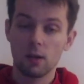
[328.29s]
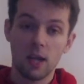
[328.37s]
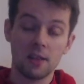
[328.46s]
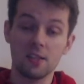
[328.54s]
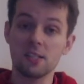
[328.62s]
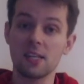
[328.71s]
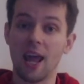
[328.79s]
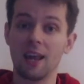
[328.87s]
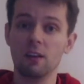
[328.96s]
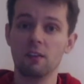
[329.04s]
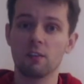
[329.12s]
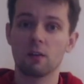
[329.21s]
and in the
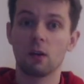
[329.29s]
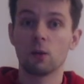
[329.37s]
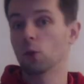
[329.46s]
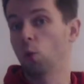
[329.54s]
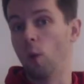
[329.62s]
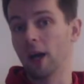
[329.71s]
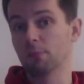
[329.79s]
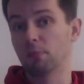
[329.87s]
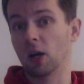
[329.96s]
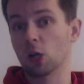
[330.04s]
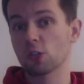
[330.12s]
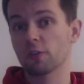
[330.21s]
end, the white
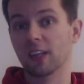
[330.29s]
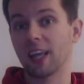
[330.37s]
parts of the